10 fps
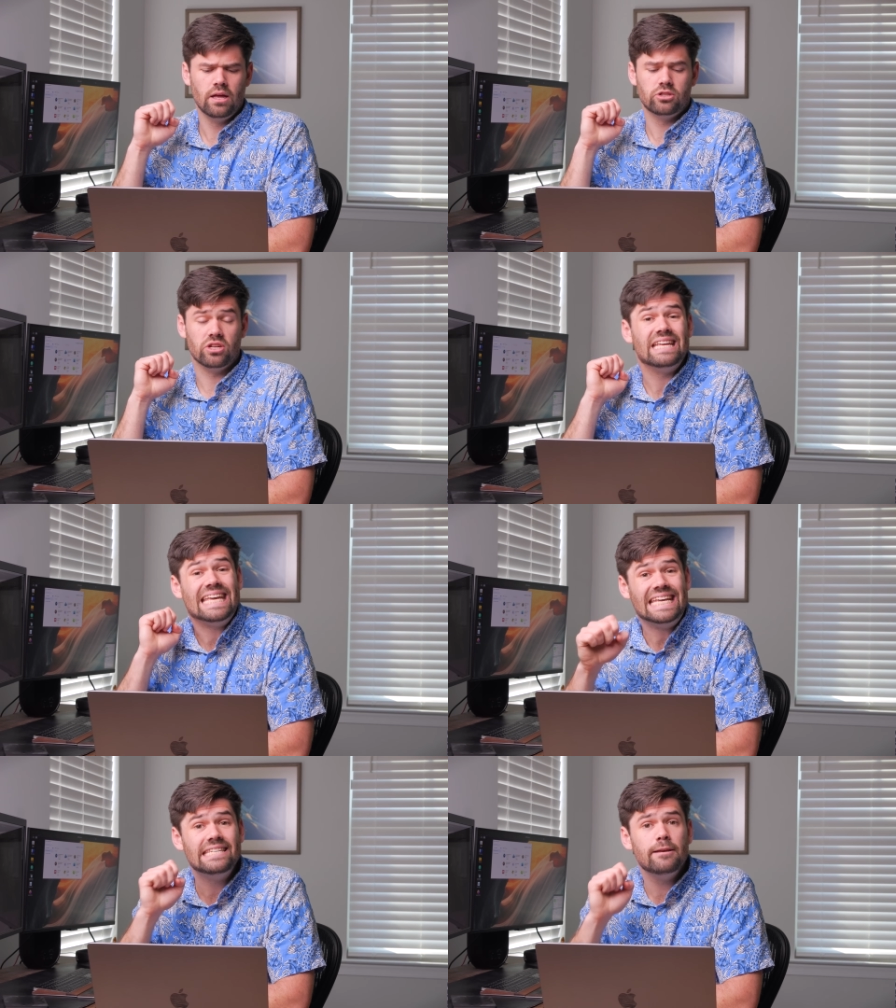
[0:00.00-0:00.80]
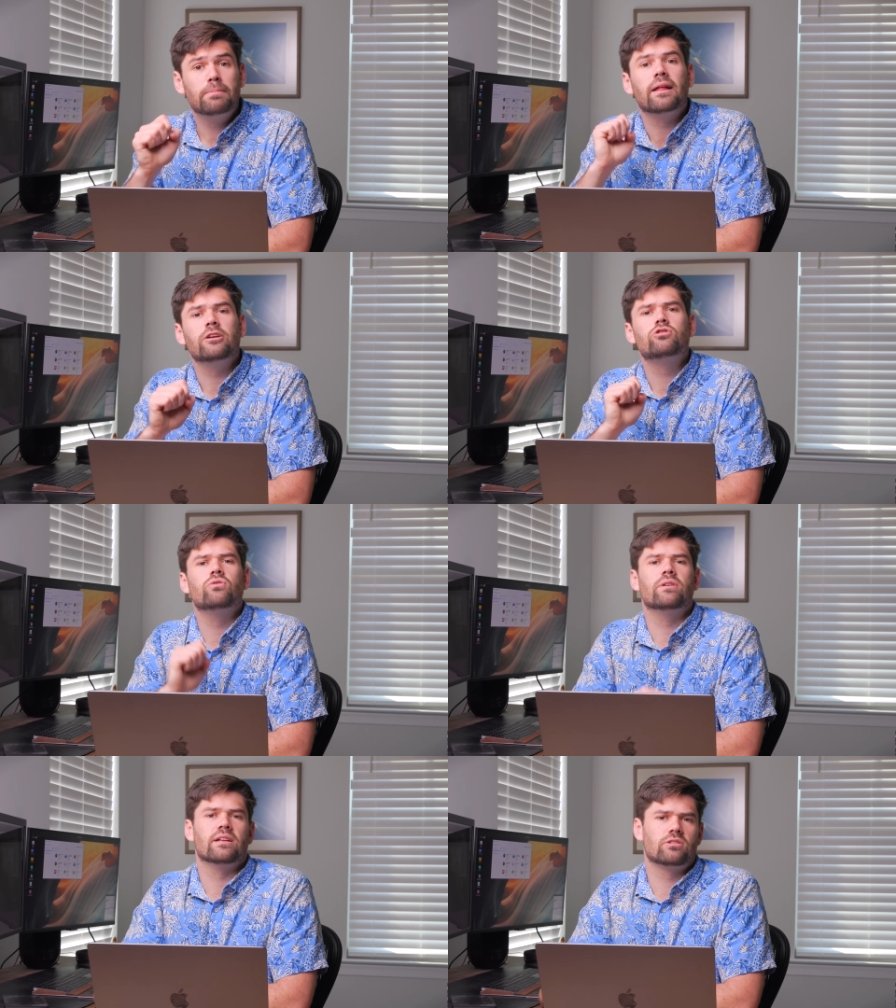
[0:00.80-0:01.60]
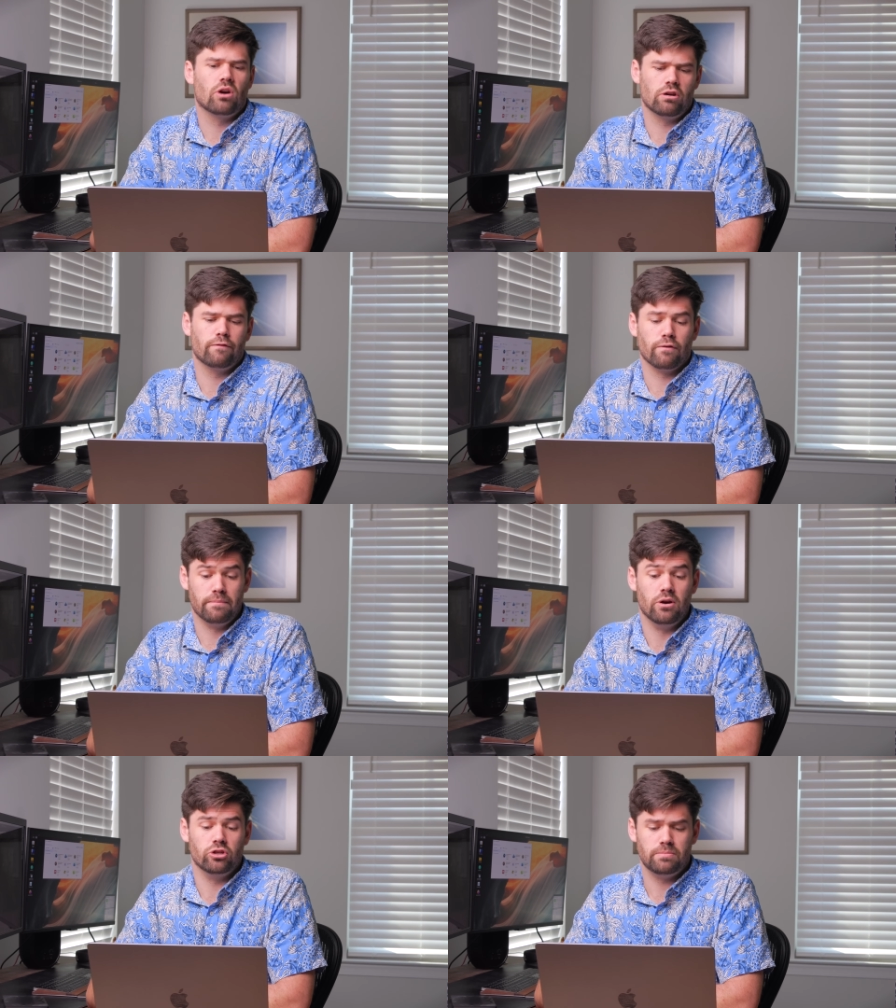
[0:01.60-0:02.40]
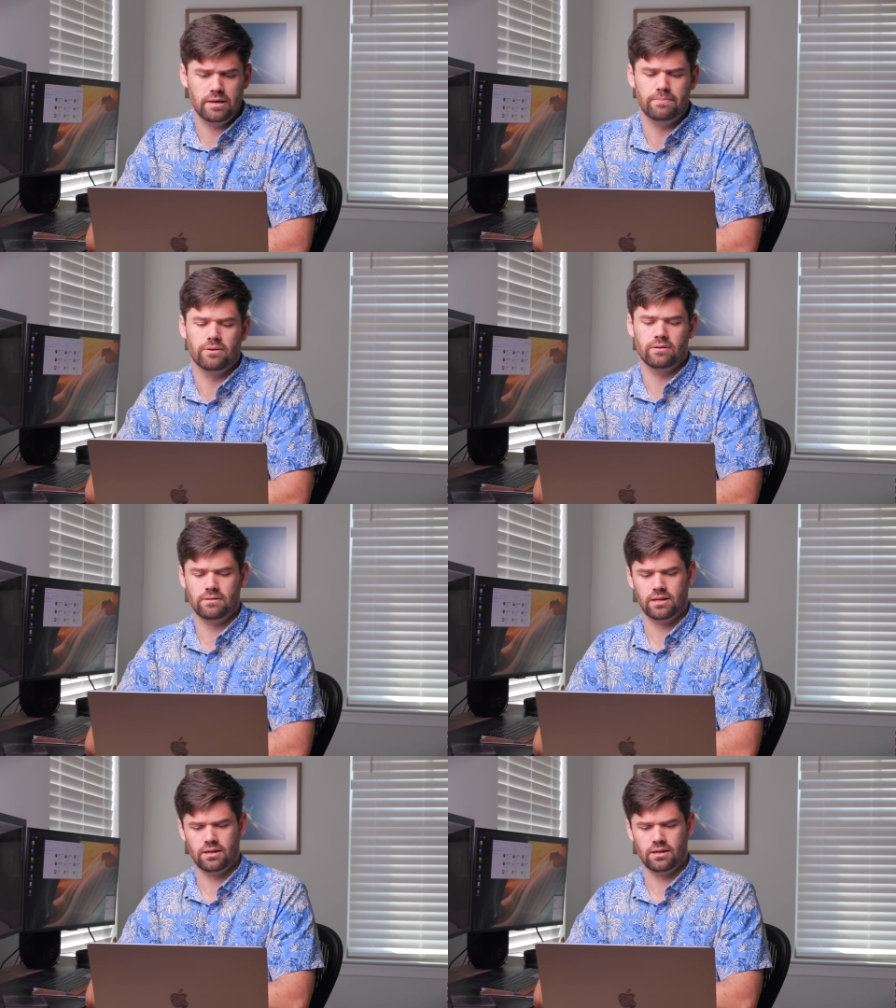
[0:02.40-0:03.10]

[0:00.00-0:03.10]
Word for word: It's an easy place to get started for most people.